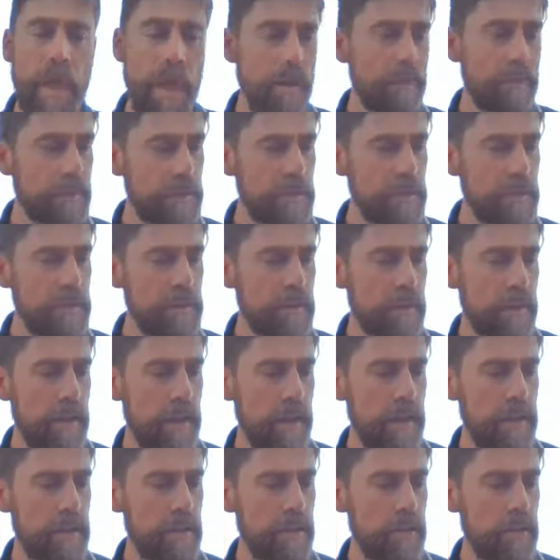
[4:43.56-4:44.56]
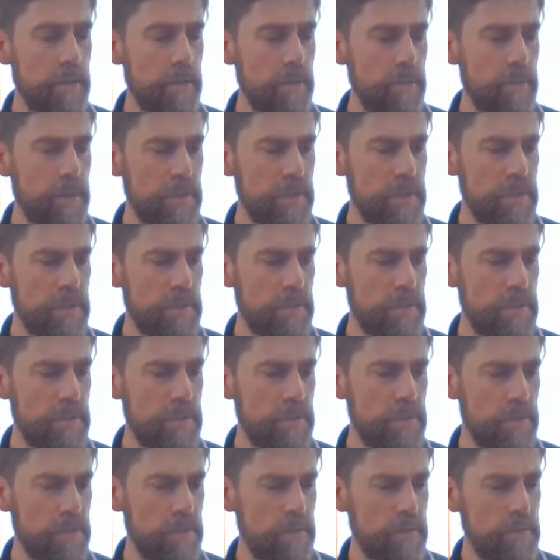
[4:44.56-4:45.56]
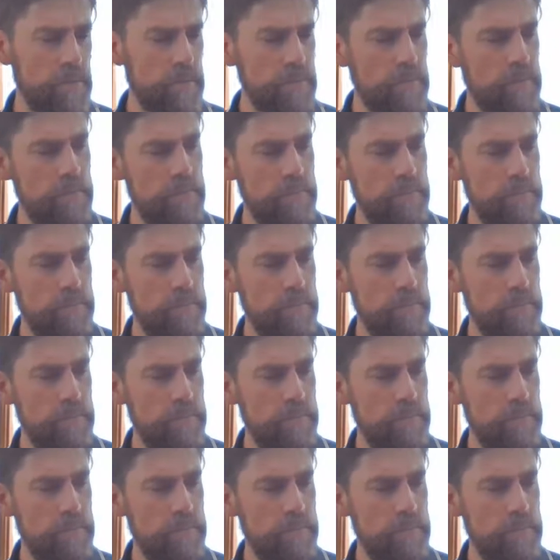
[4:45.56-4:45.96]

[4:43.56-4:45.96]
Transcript: have an indicator? Can we just sort of